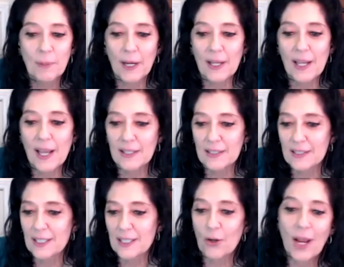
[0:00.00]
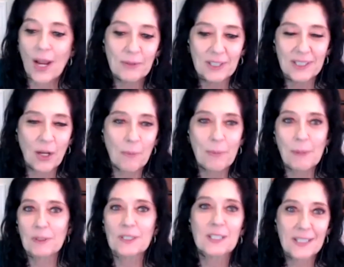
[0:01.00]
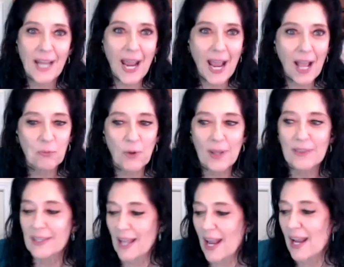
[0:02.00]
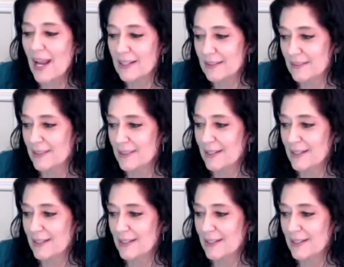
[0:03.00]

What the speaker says: But, I always tell people just add one thing,